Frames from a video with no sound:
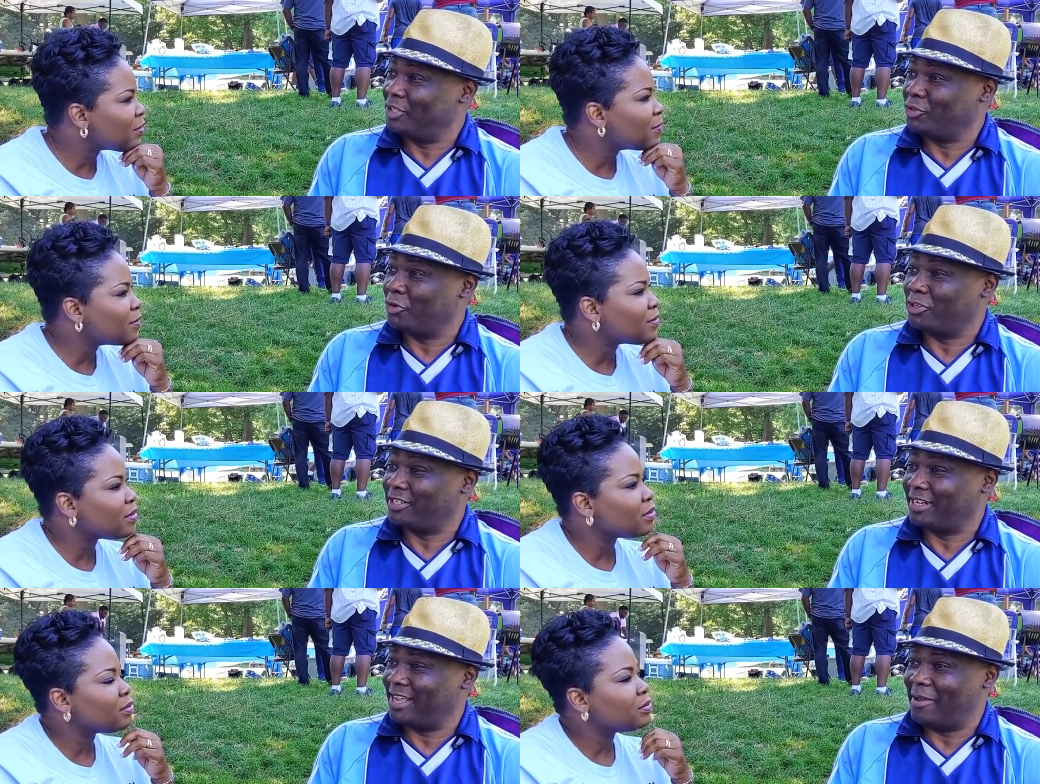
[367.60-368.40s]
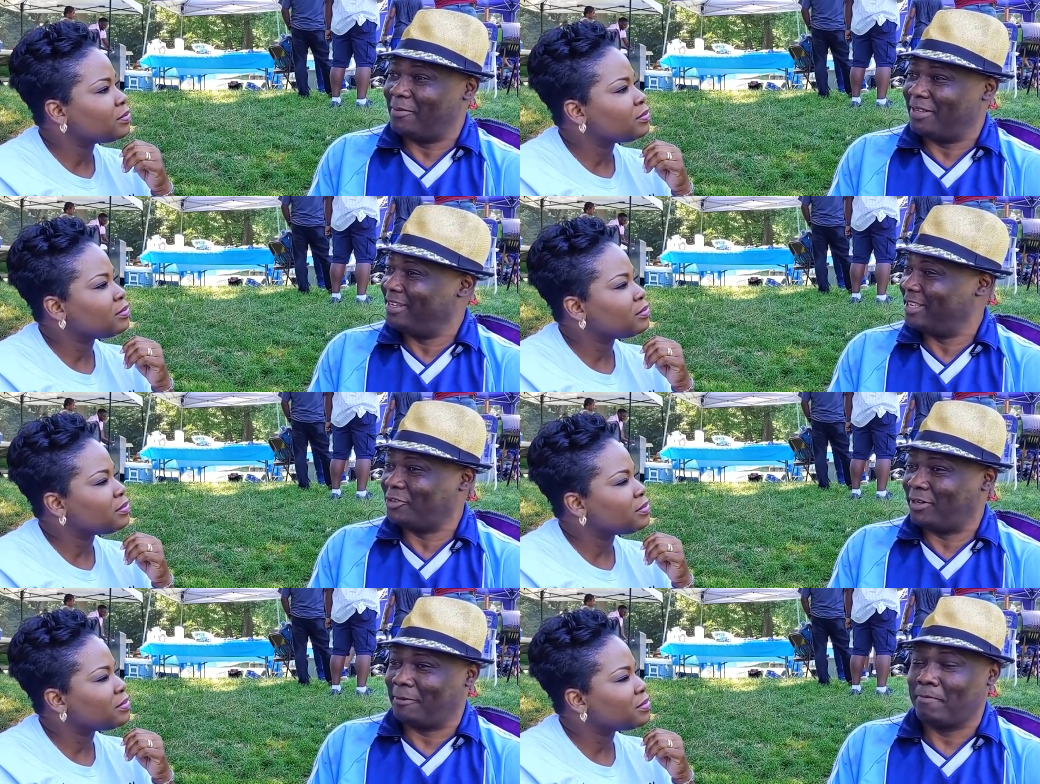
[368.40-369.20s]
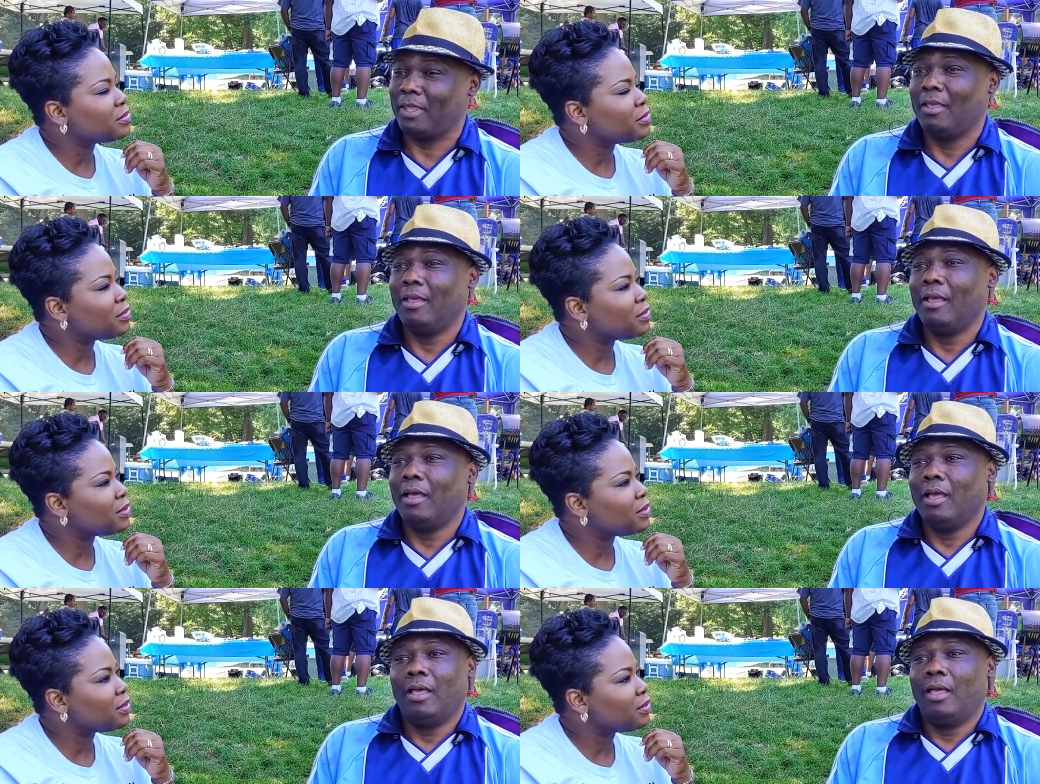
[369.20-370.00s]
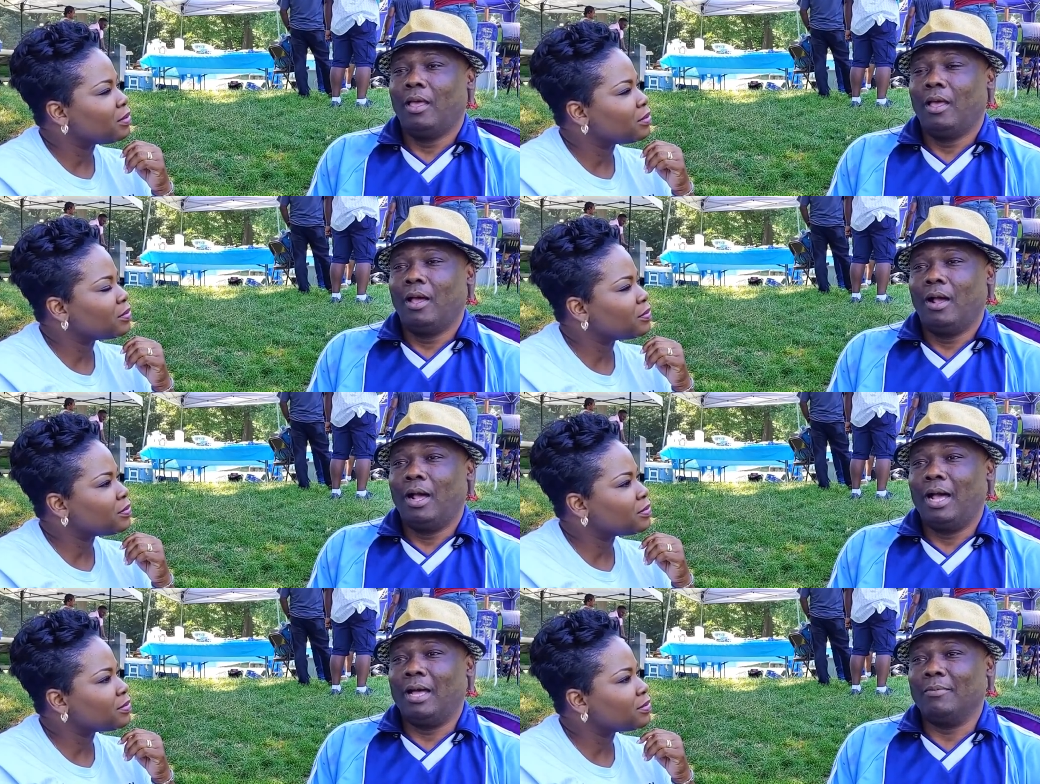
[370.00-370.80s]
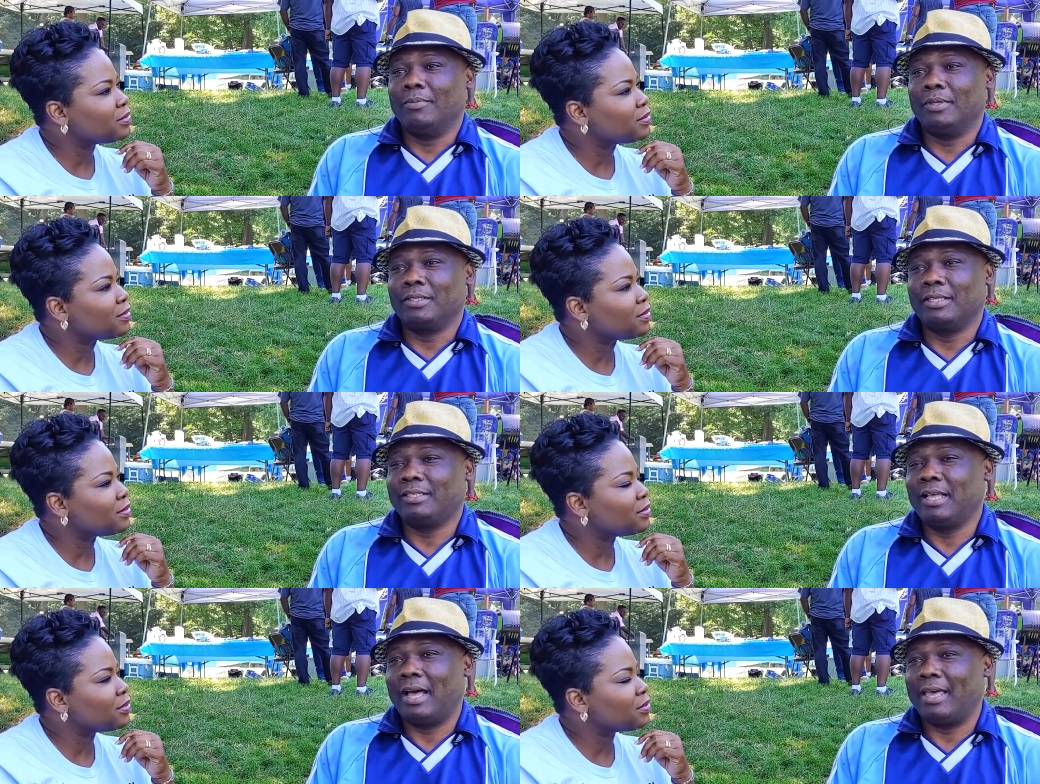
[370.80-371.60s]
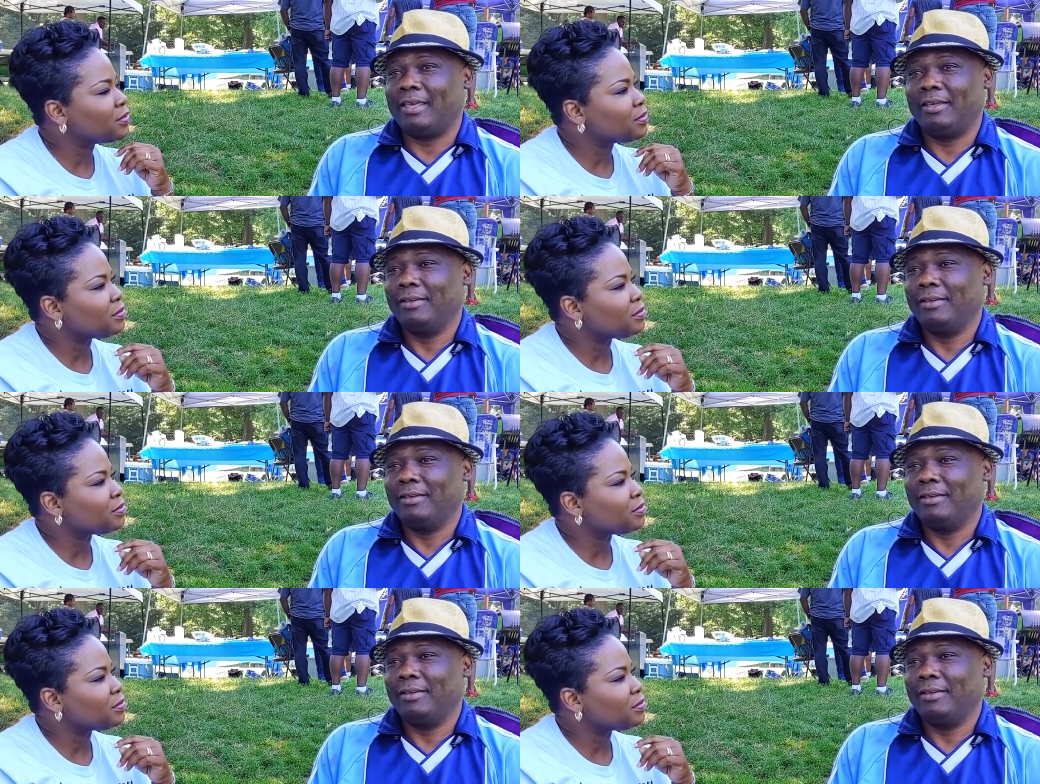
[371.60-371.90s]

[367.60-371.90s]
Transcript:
Speaker 1: church um, yesterday. Um, this guy,